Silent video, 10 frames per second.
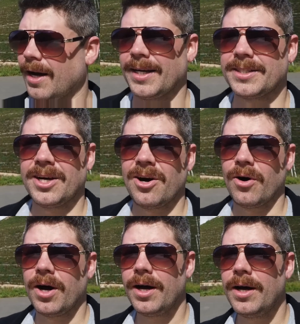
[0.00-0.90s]
Okay,
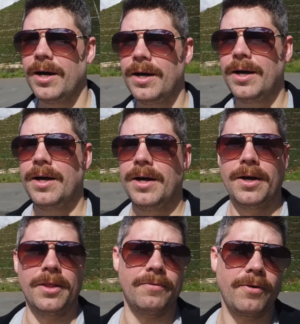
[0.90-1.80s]
so
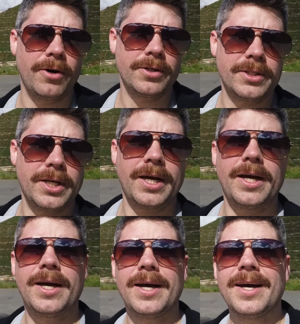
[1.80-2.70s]
the first
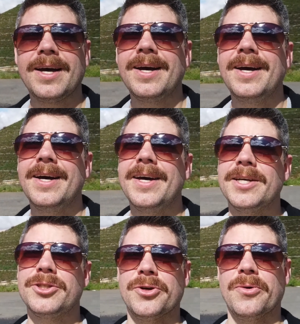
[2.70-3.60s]

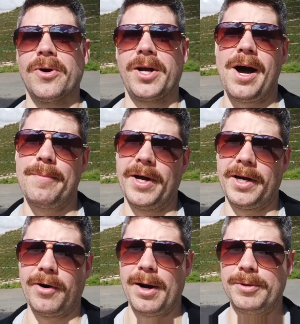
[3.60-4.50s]
issue or
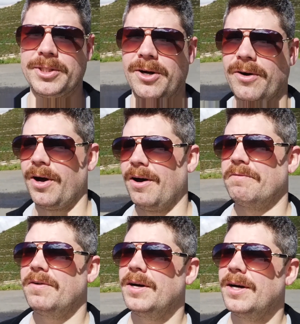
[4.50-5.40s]
comic or episode
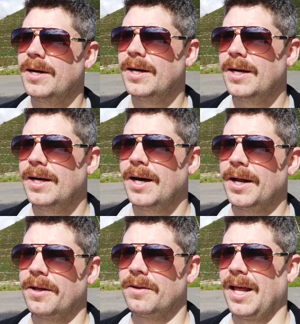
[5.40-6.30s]
of
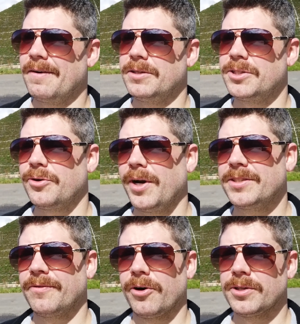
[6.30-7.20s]
Another Life in
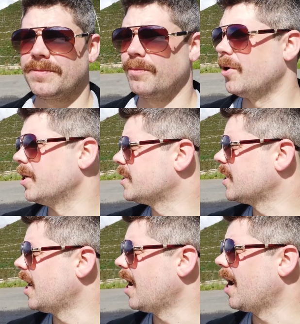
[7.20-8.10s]
Verse
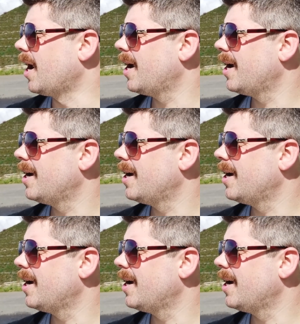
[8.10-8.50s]
was uh,